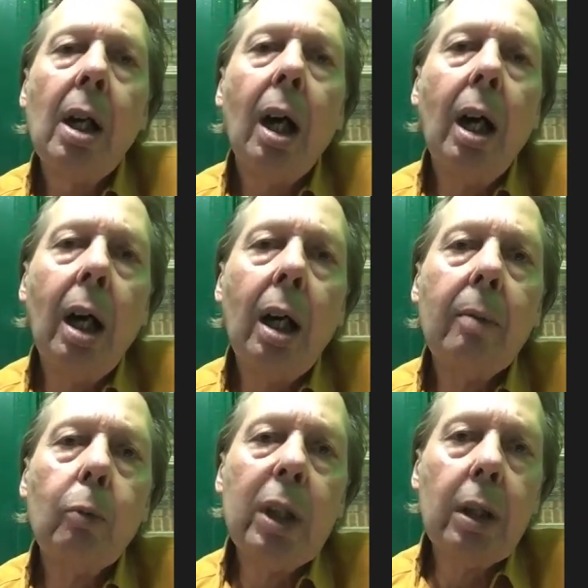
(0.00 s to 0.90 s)

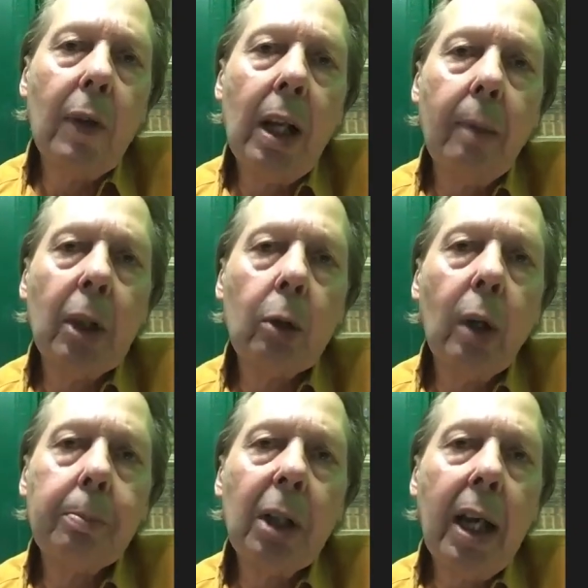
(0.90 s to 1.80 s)
We developed a
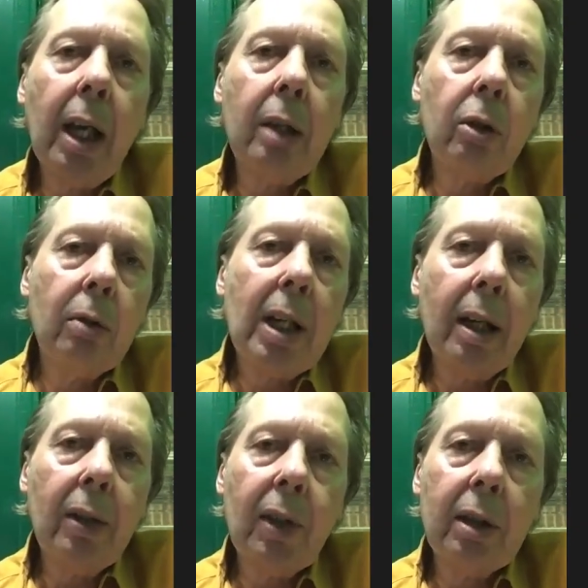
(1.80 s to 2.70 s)
quick plan, 2
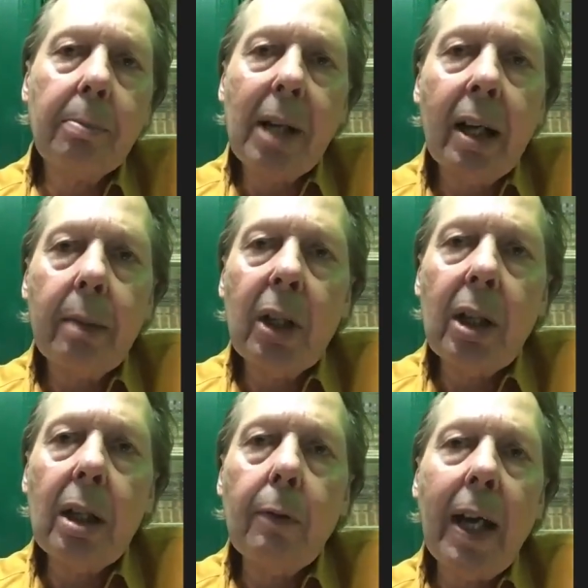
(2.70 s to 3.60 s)
guys at the bottom of the
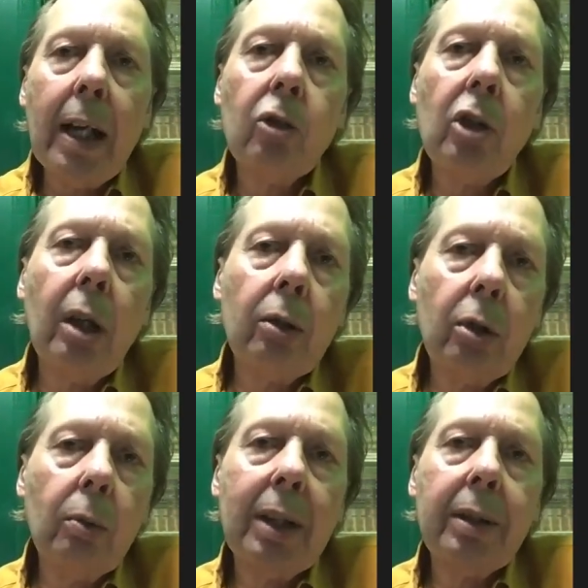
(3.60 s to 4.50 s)
evac chair,
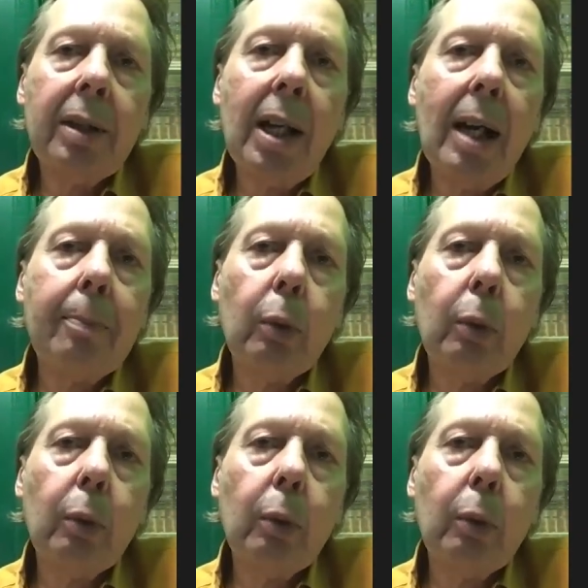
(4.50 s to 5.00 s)
2 at the top.